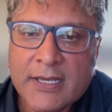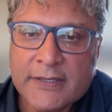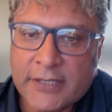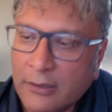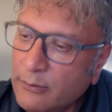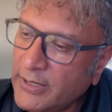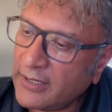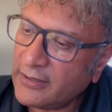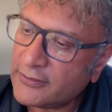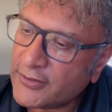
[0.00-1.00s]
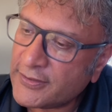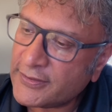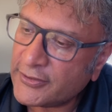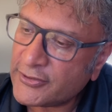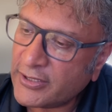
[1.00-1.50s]
So we're going to
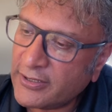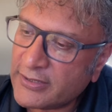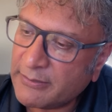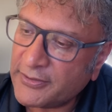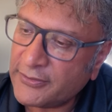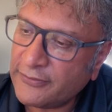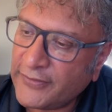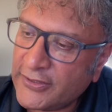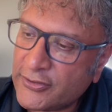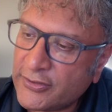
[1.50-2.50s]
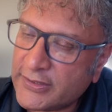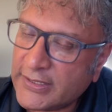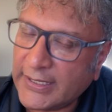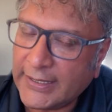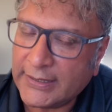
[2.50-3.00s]
just show you some of the new features
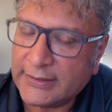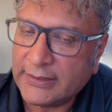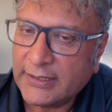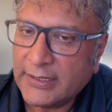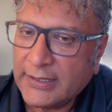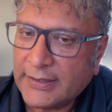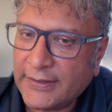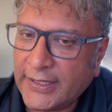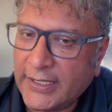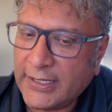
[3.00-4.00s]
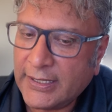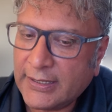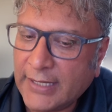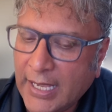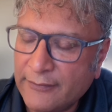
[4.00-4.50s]
in the
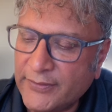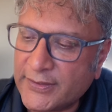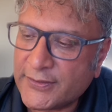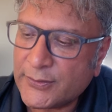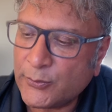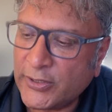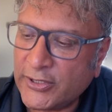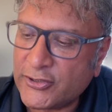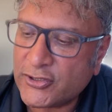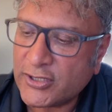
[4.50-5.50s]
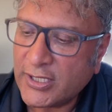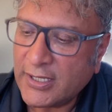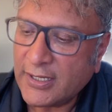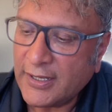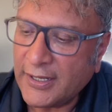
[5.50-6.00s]
canvas, which
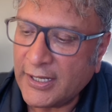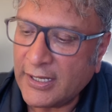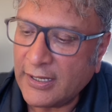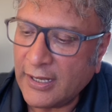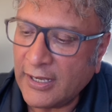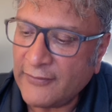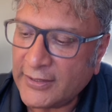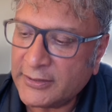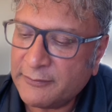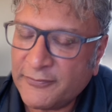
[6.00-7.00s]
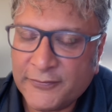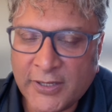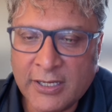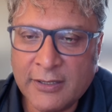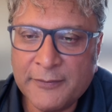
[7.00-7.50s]
I've added.
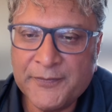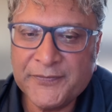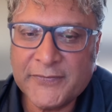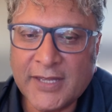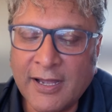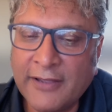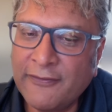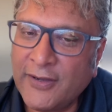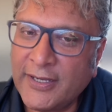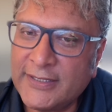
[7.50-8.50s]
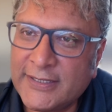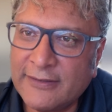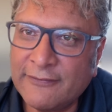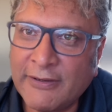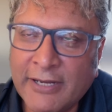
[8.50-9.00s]
I find it
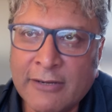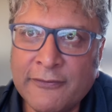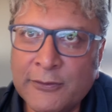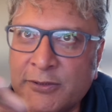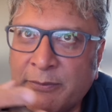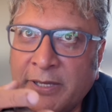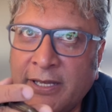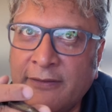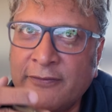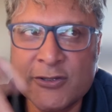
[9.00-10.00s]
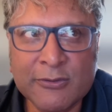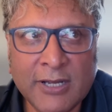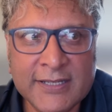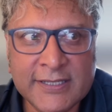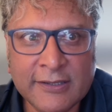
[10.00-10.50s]
very helpful to be
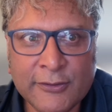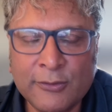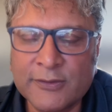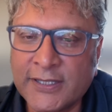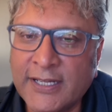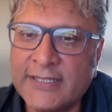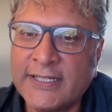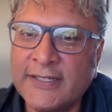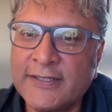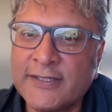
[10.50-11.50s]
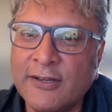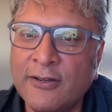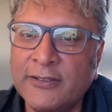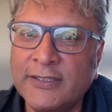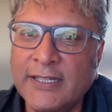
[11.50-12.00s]
visualizing thoughts and ideas
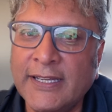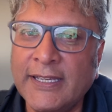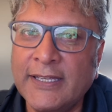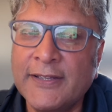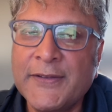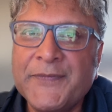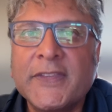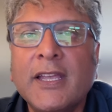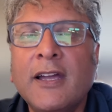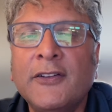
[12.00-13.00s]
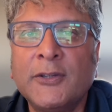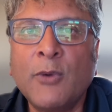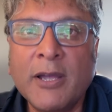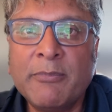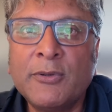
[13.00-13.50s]
on a
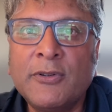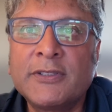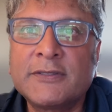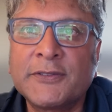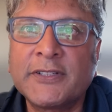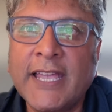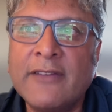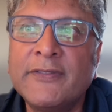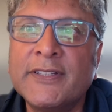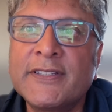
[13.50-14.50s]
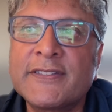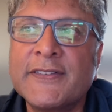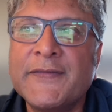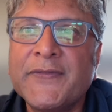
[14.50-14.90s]
whiteboard sort of canvas.